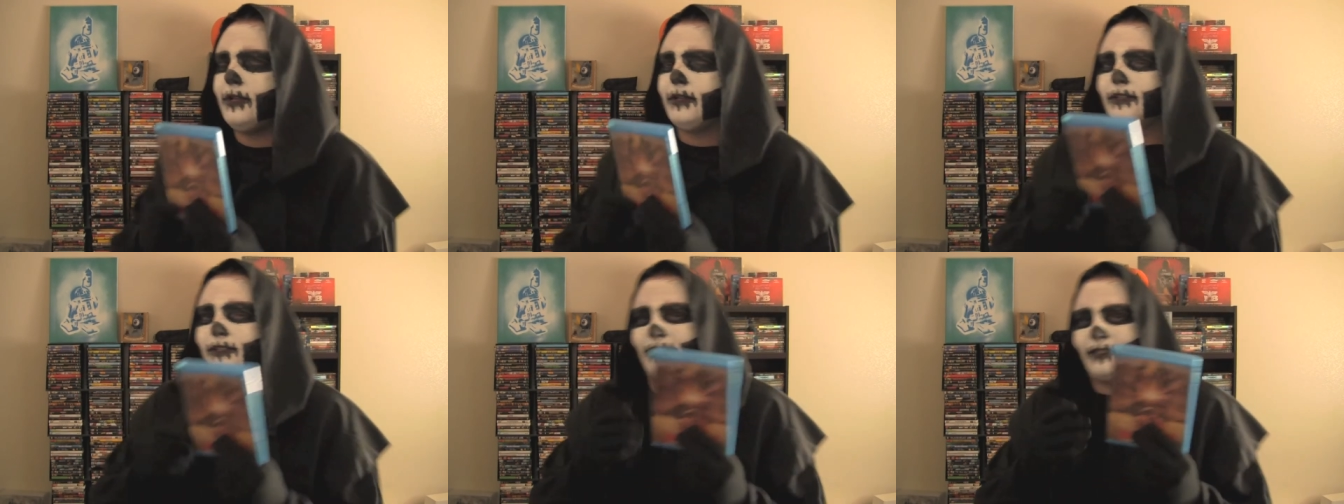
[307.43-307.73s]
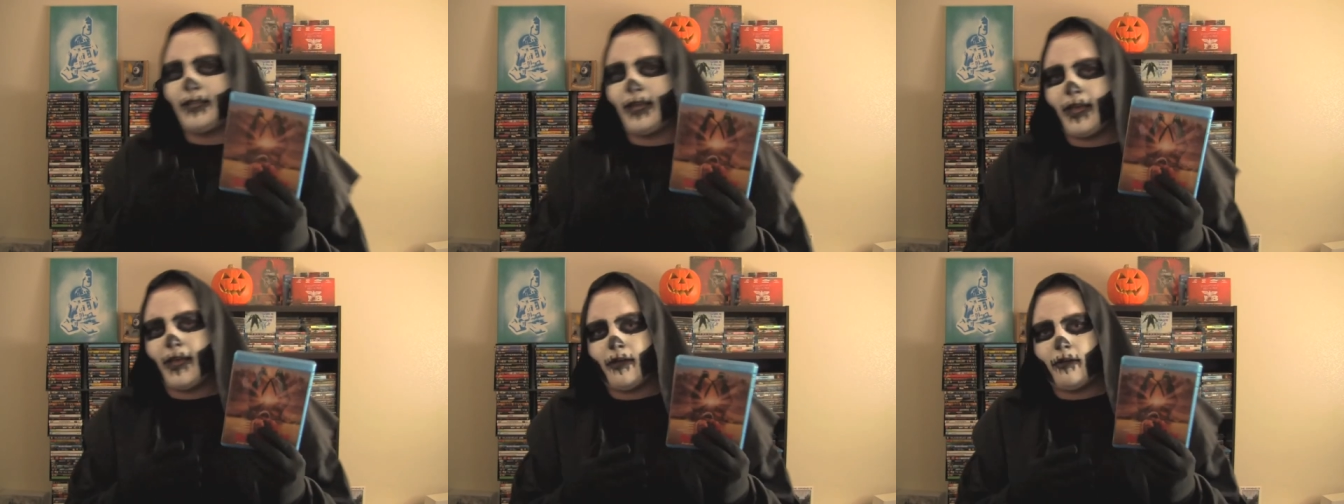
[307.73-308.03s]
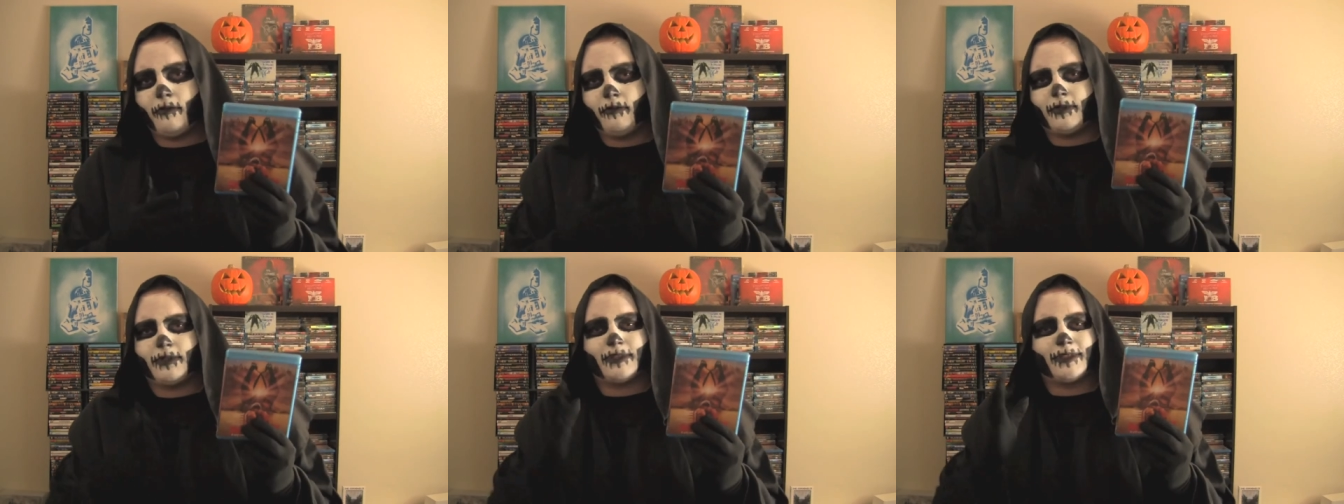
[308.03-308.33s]
The
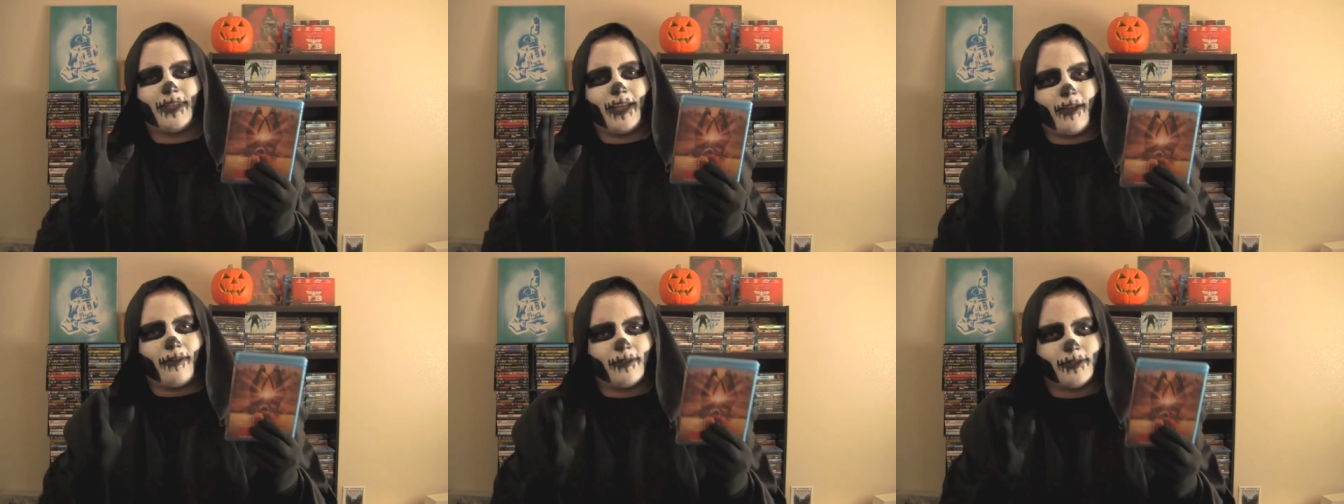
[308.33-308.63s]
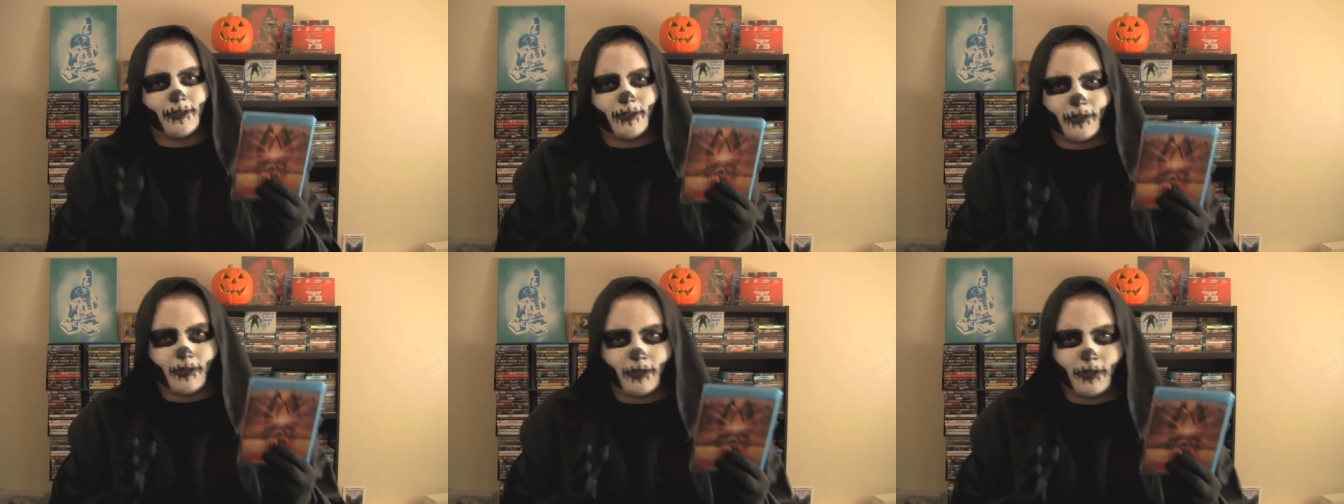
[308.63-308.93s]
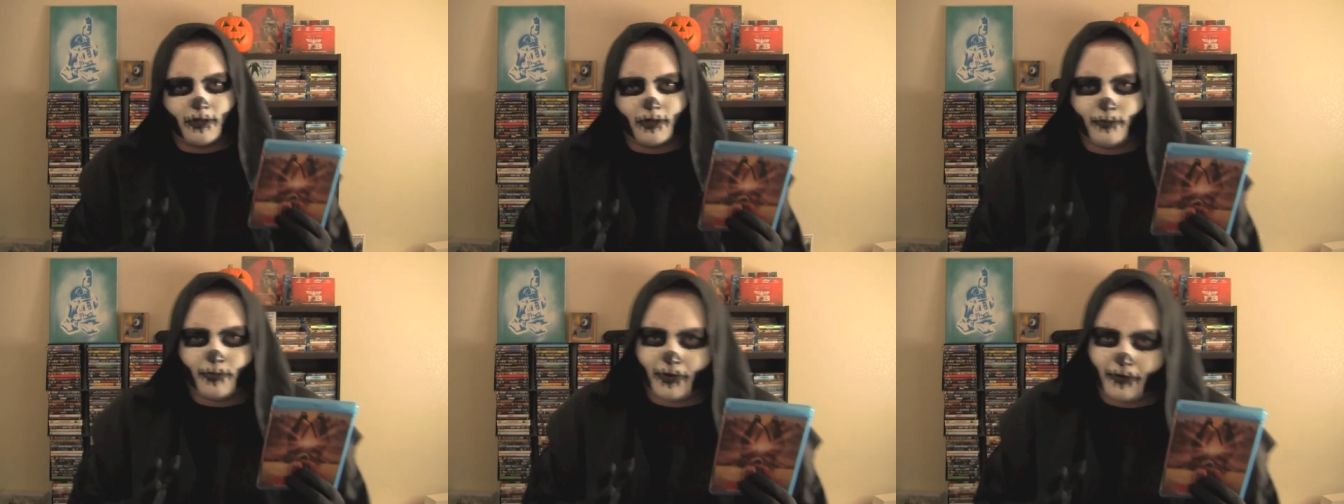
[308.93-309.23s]
sound, the sound is
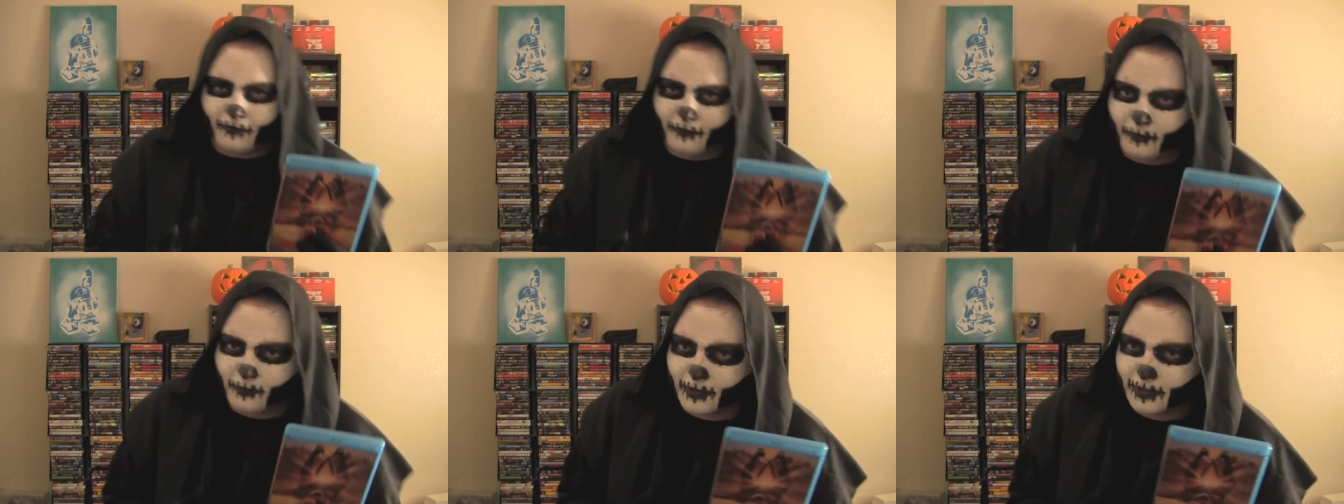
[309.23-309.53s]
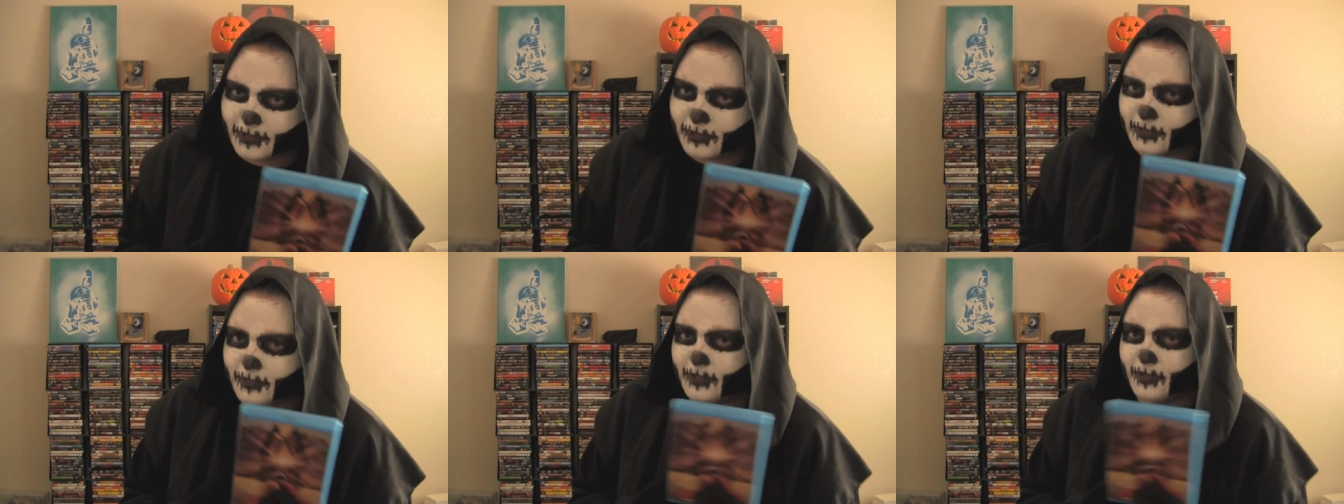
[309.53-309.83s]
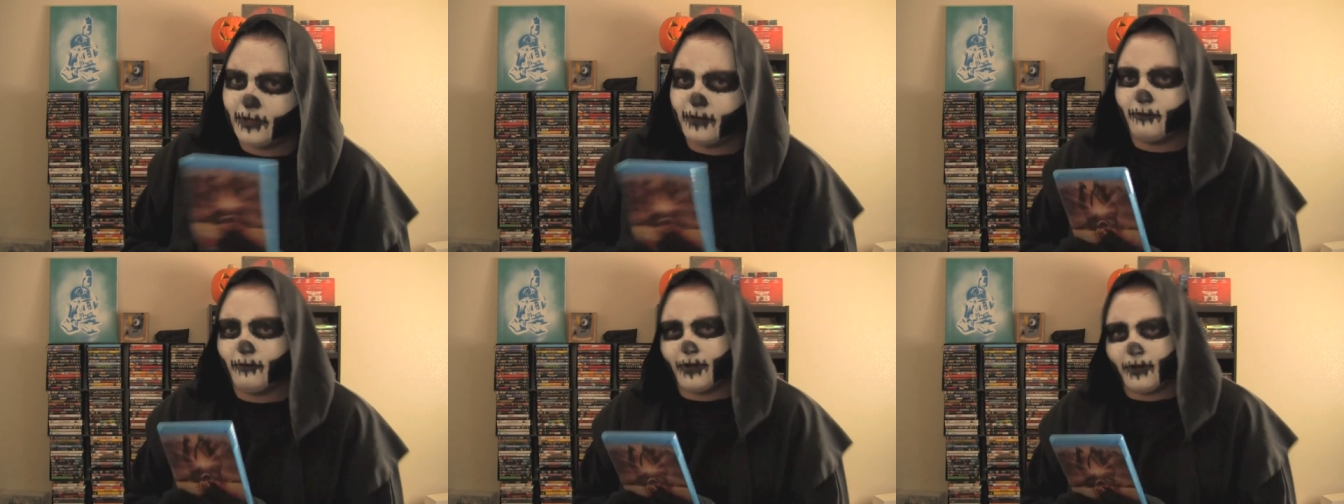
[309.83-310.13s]
good, but
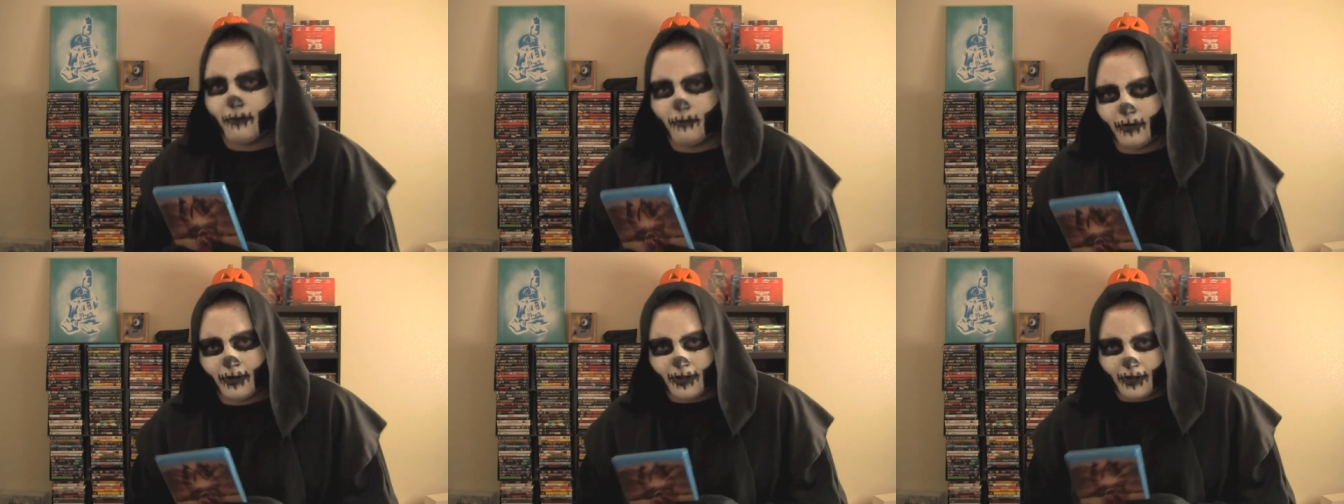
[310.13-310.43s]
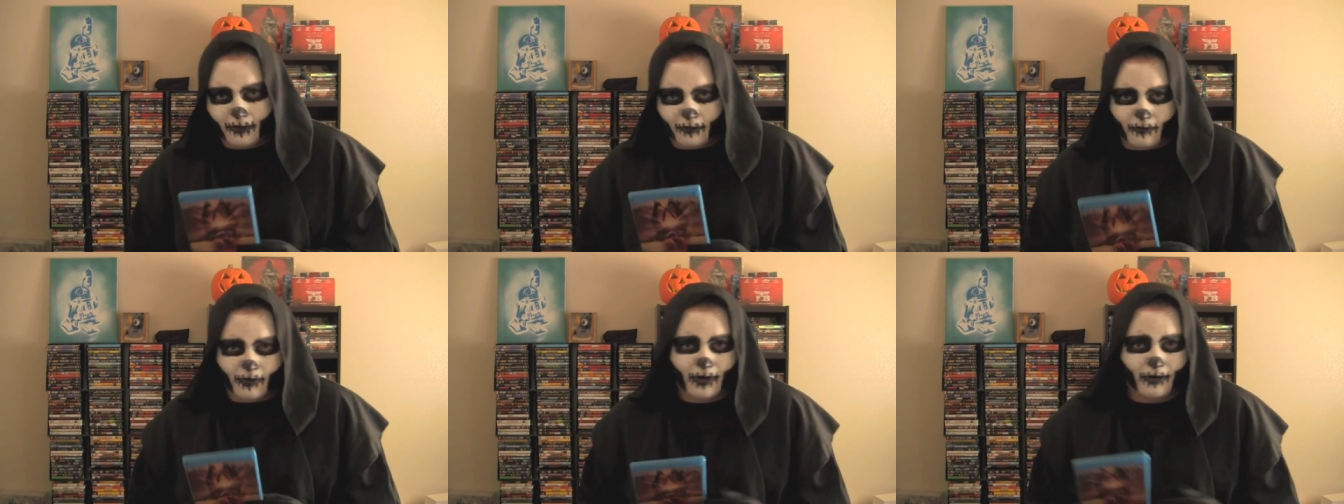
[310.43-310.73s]
unfortunately, like whatever.